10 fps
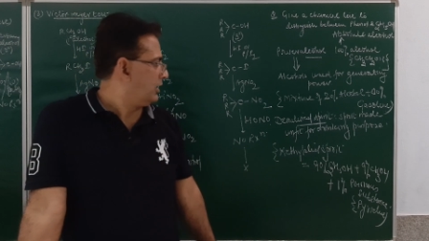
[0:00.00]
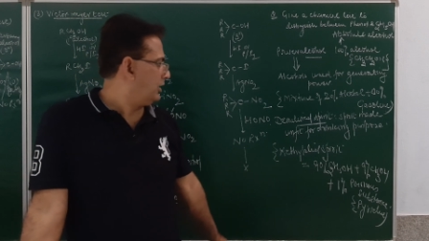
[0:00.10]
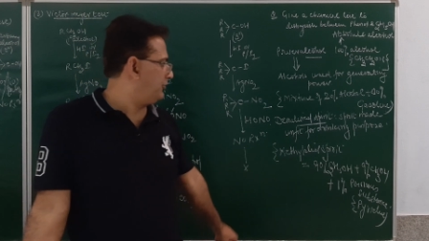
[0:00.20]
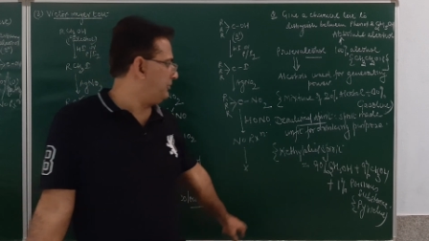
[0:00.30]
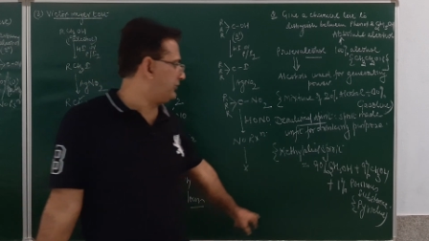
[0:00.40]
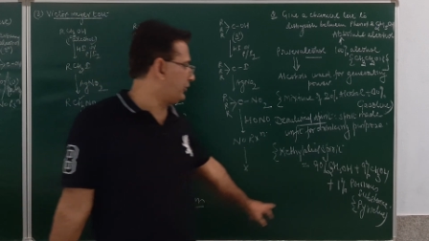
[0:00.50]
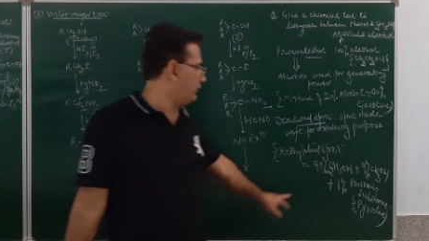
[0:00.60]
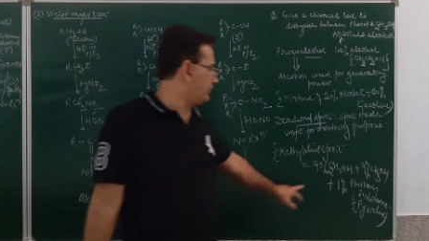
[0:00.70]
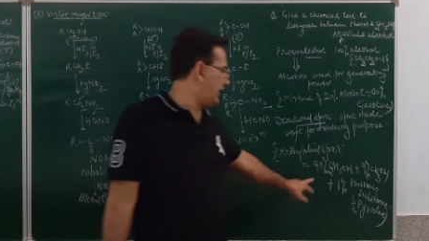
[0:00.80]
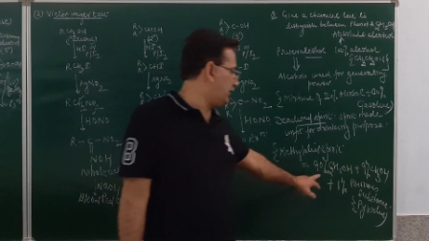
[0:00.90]
It is mixture
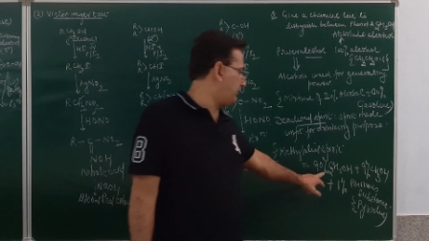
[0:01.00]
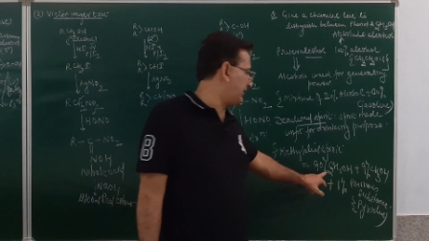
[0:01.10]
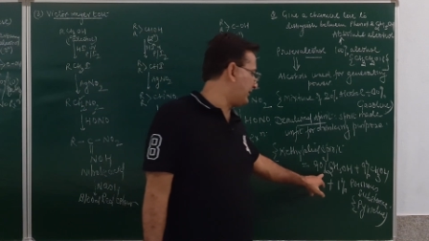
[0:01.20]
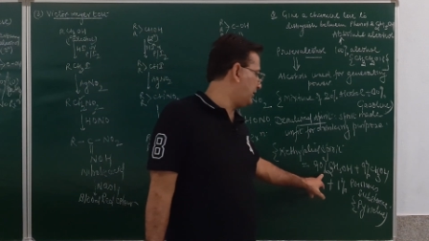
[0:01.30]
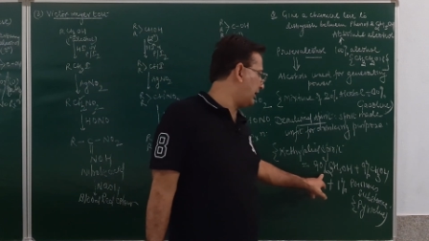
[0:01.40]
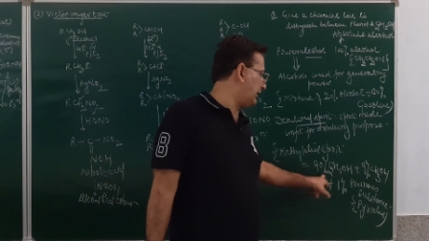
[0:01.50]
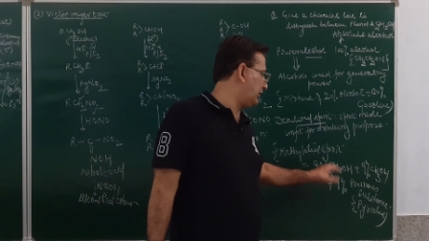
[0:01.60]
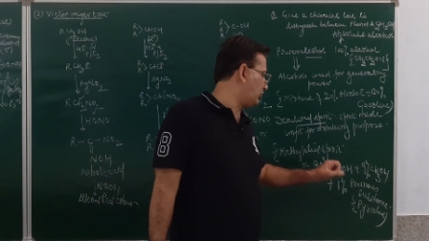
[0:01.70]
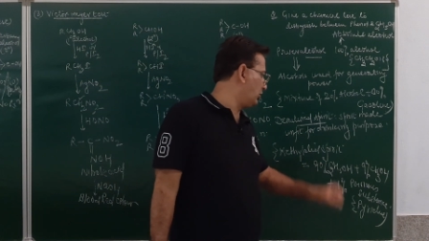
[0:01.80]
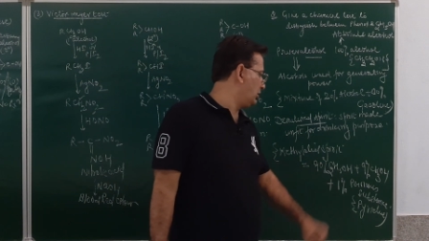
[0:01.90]
of 90% ethyl
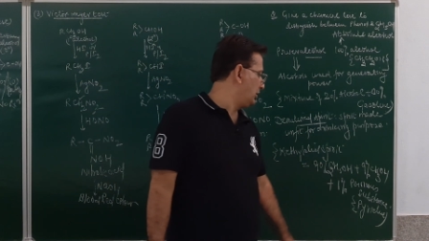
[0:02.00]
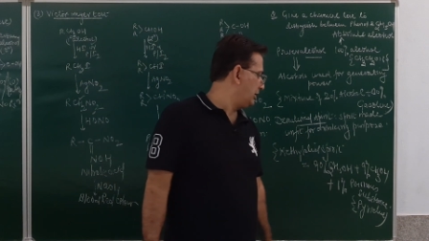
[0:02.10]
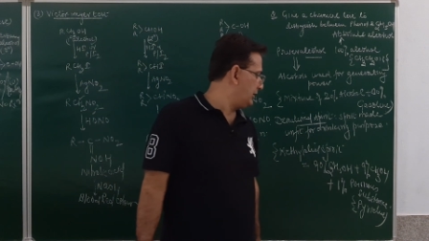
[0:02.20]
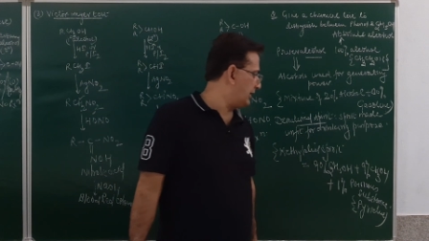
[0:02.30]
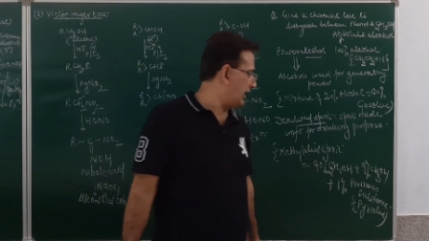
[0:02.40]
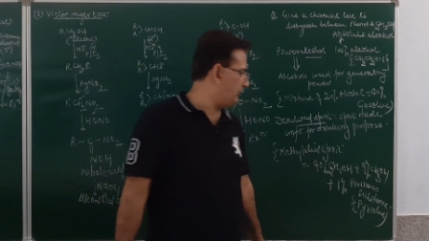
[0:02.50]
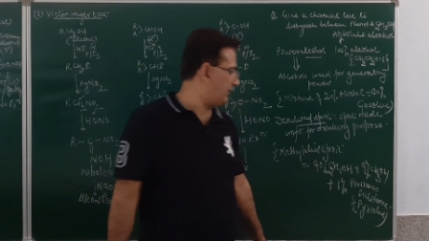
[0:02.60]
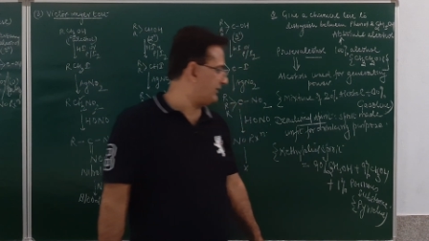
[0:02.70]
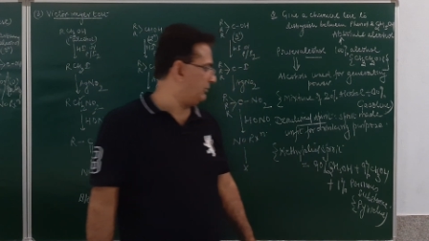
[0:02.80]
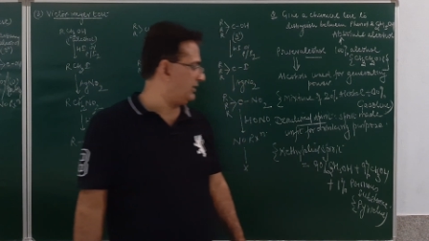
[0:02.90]
alcohol,
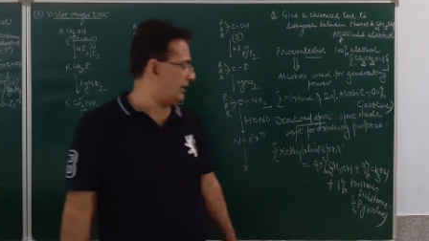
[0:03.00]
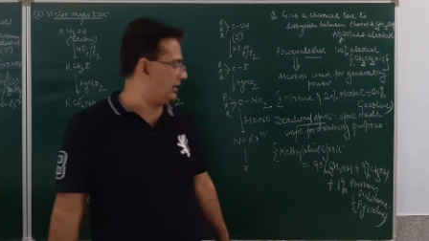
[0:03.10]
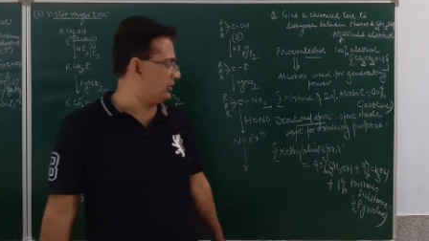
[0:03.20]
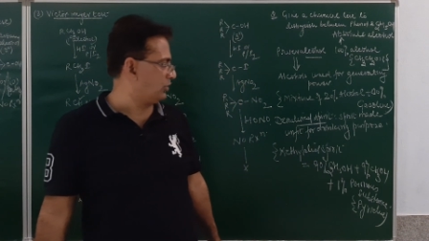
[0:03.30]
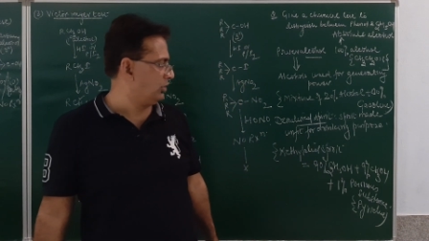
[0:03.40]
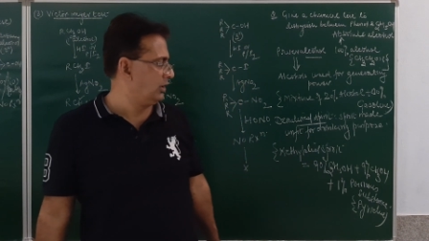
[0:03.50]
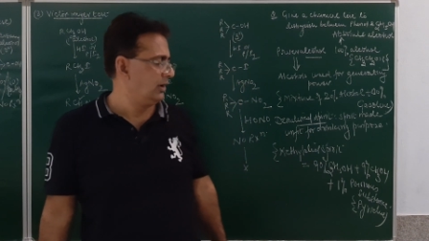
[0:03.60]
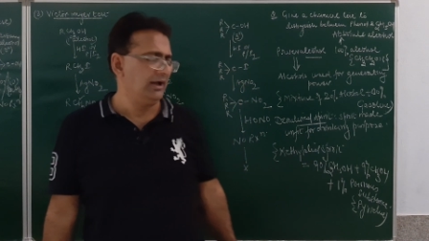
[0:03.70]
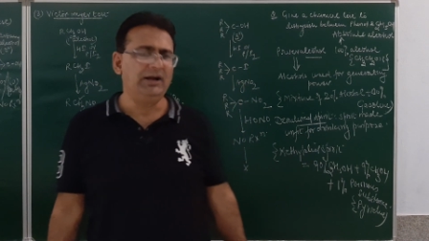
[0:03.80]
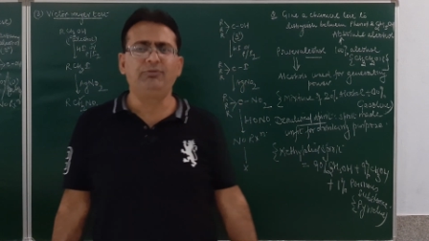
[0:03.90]
9% methyl alcohol
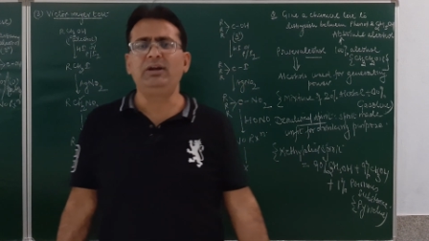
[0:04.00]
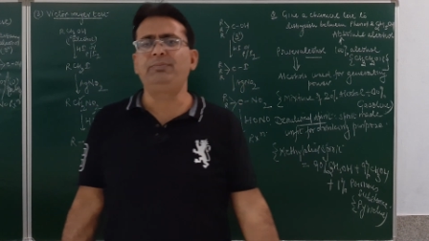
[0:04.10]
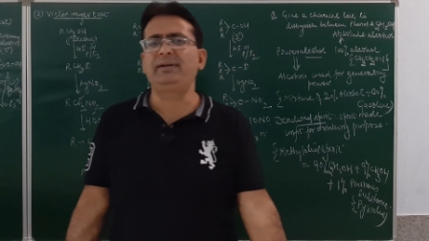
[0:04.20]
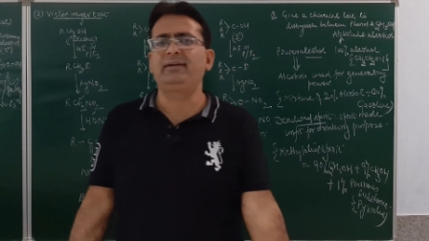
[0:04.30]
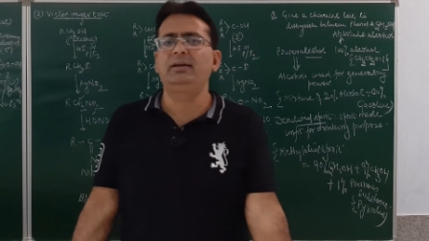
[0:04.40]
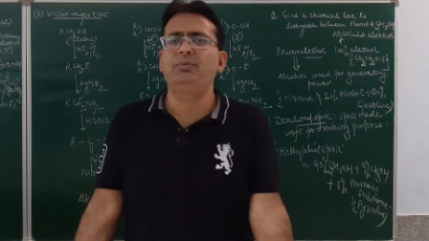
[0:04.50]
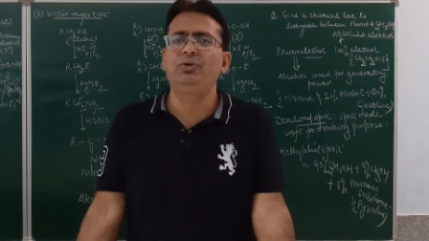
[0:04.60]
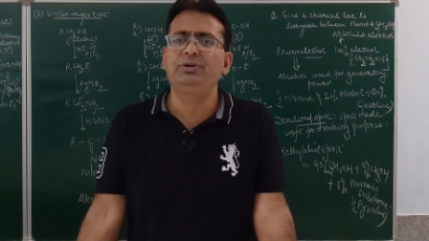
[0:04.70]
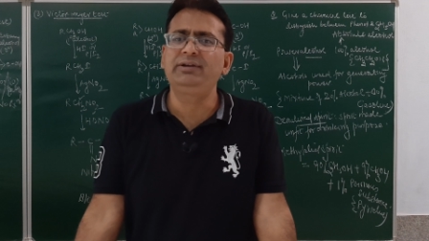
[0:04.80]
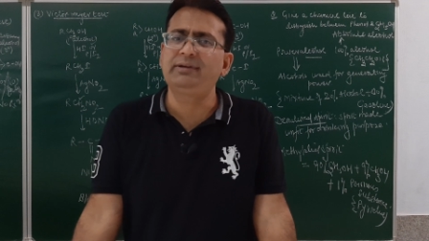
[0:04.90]
and 1% the
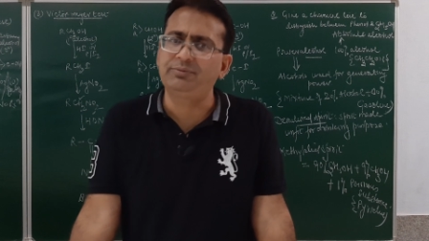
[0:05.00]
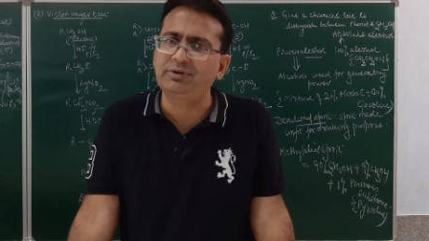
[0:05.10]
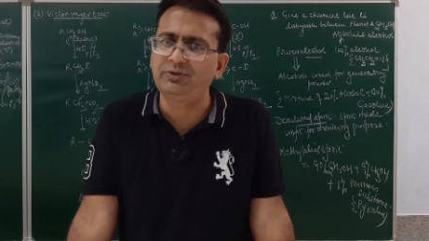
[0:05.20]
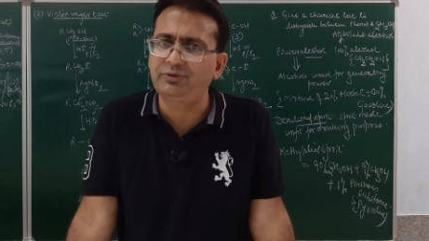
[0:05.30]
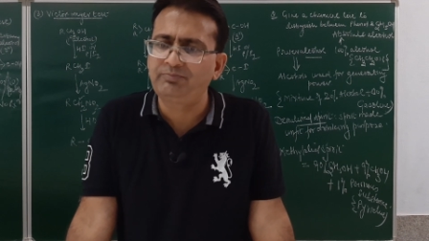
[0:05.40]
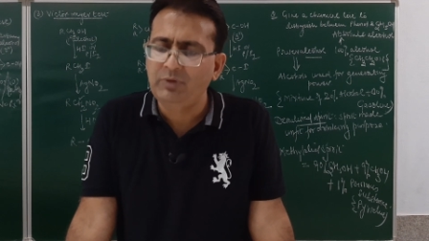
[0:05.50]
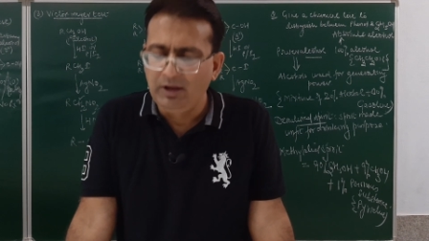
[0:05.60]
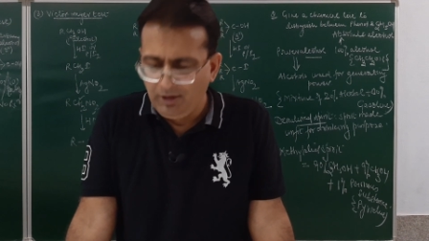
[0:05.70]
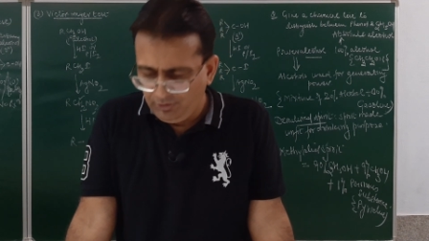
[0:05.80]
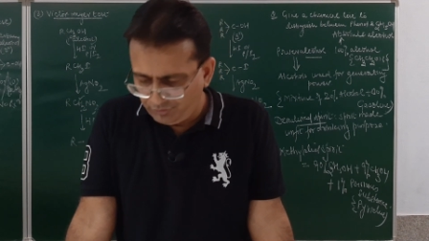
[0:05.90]
poisonous substance.
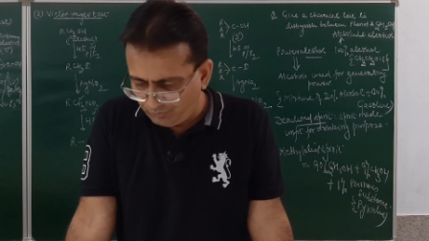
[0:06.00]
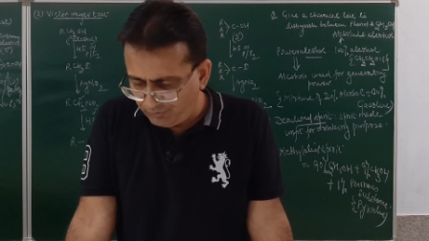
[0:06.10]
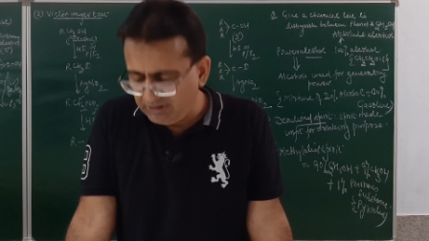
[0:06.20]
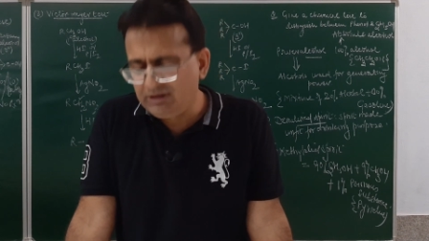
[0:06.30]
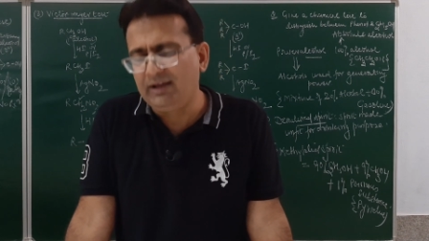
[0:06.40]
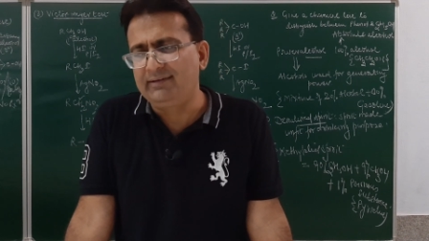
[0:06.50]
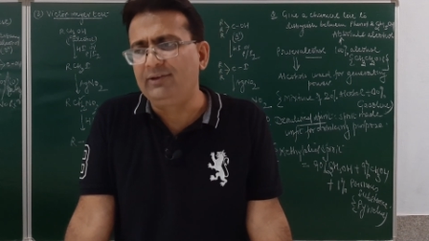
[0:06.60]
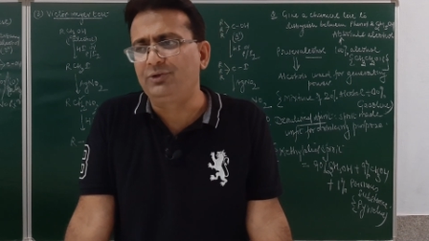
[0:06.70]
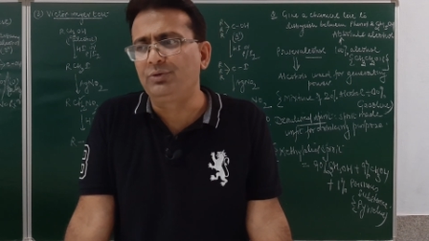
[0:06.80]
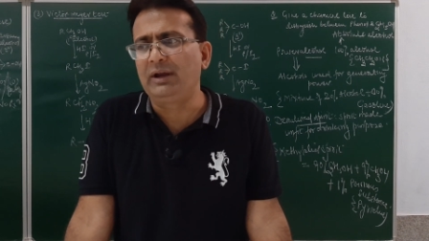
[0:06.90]
So, with this
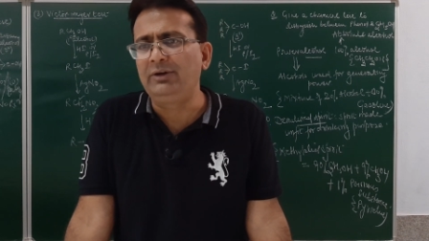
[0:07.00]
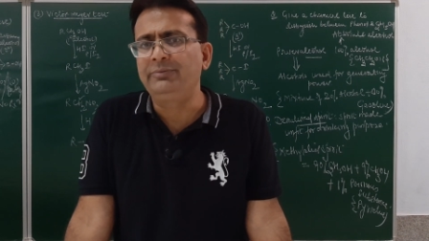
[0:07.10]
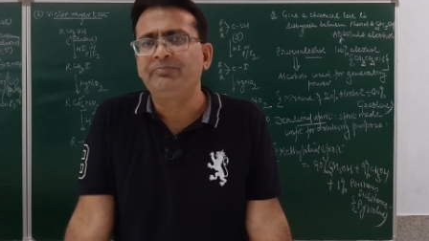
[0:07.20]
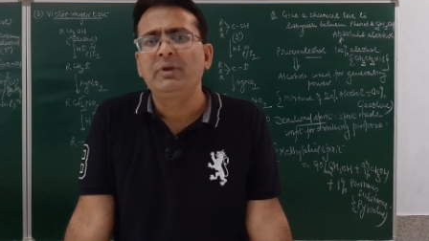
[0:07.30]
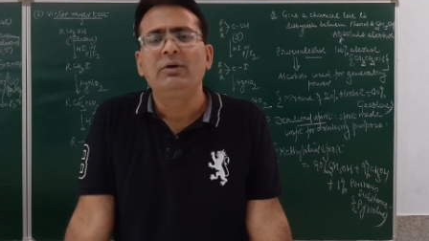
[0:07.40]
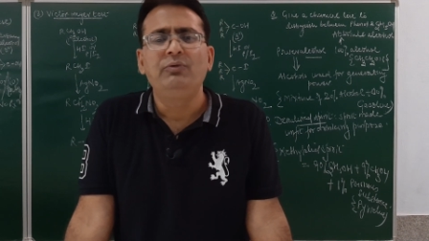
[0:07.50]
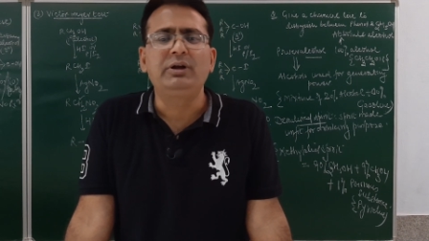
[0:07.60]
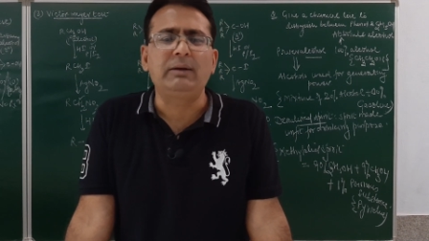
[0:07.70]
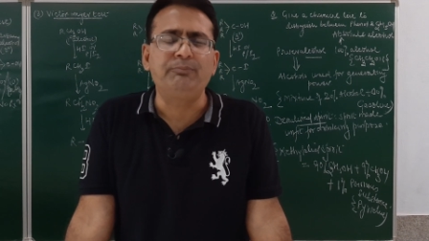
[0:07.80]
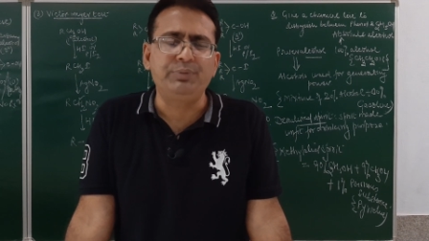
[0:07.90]
student, we
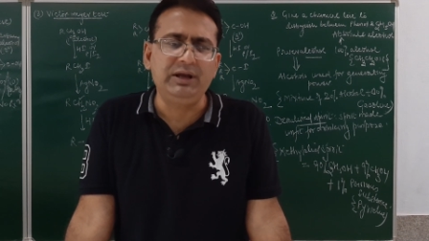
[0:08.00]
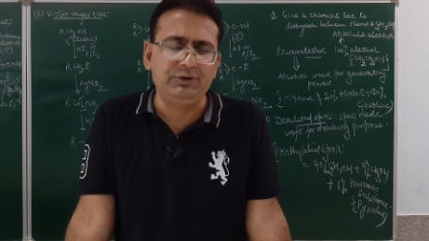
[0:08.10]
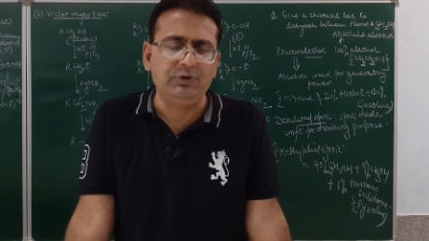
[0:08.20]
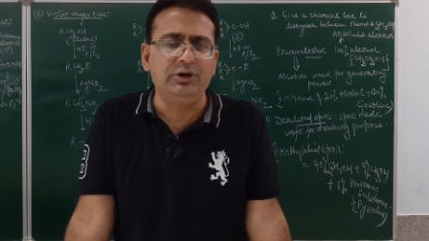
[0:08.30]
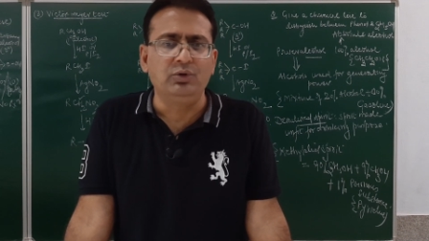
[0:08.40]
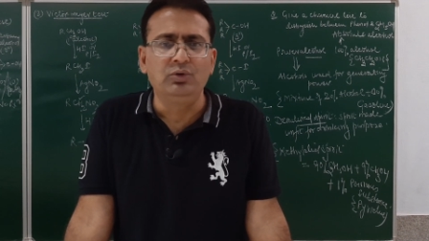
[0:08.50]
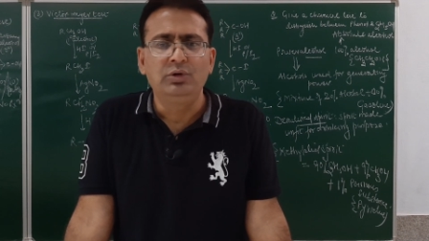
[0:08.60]
complete with you